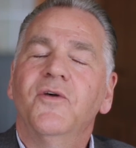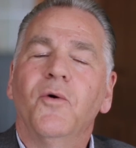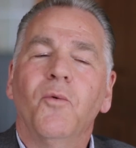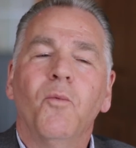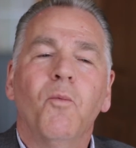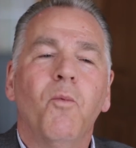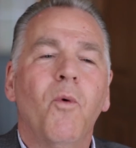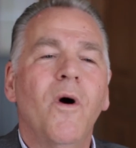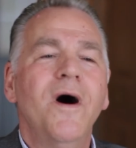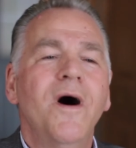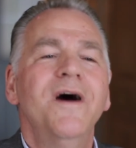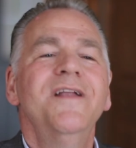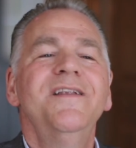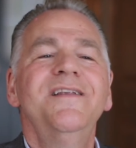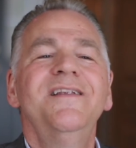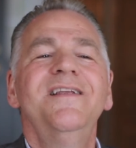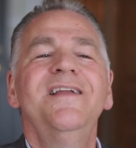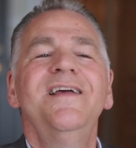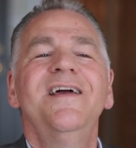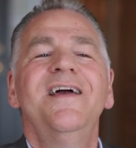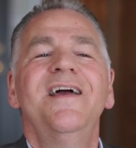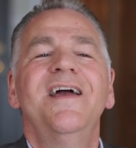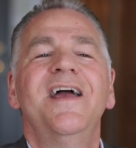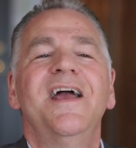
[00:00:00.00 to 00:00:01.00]
the one
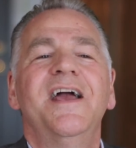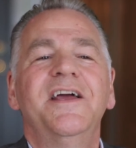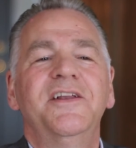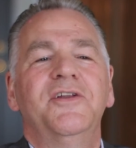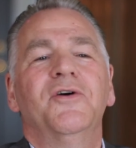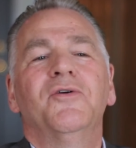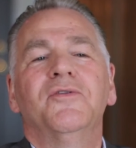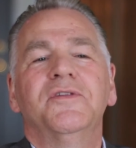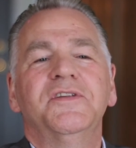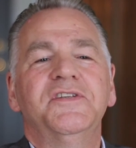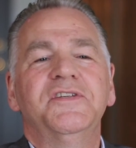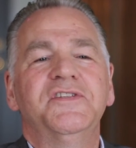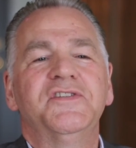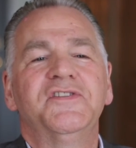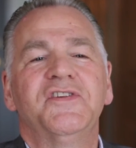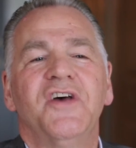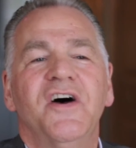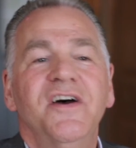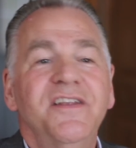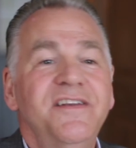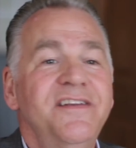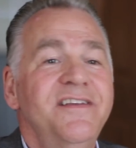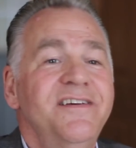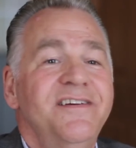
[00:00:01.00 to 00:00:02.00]
and only
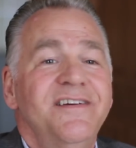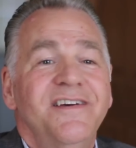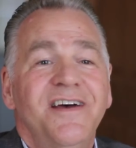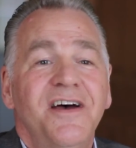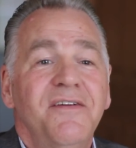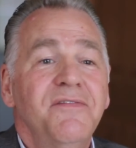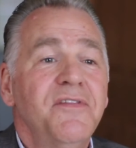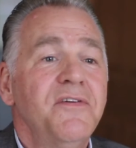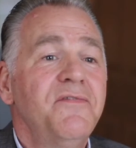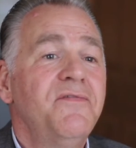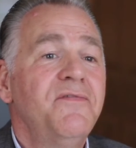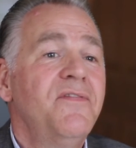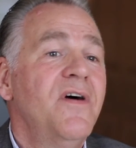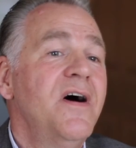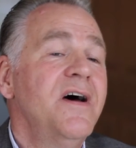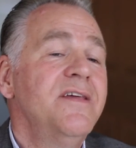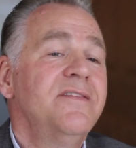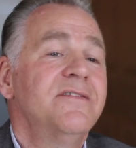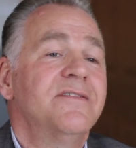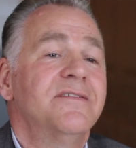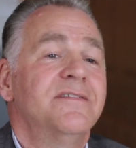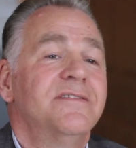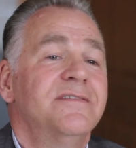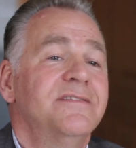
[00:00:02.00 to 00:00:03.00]
Son of the Father.